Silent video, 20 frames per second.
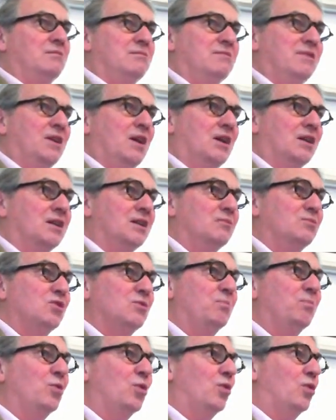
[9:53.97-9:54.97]
Wagner was
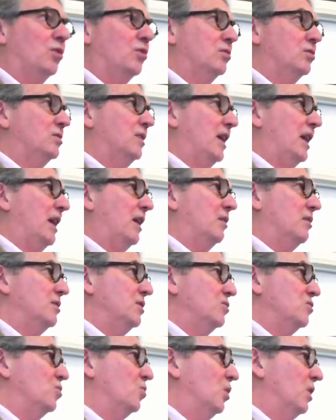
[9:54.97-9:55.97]
born, how
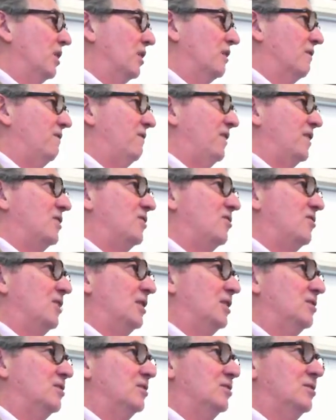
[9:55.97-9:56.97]
his work fits
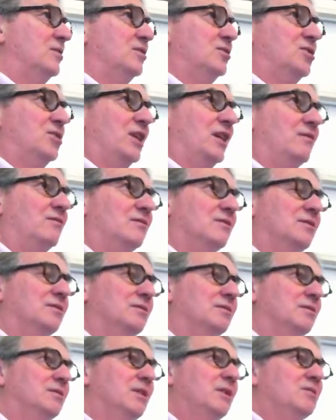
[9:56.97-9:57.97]
into the
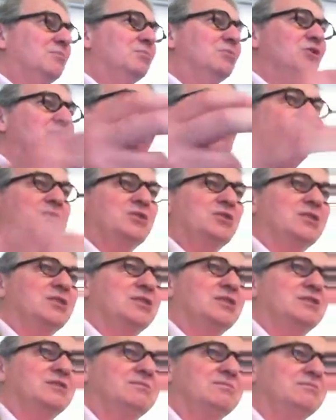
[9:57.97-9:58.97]
general movement in
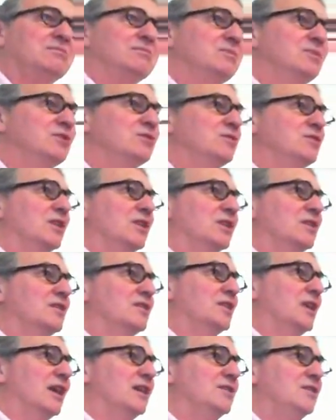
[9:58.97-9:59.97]
the music in the
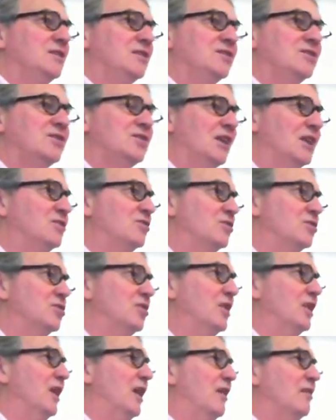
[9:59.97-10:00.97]
19th
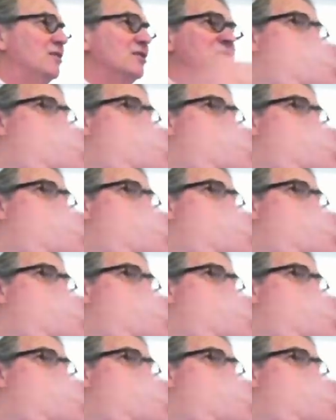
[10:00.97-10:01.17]
century, how it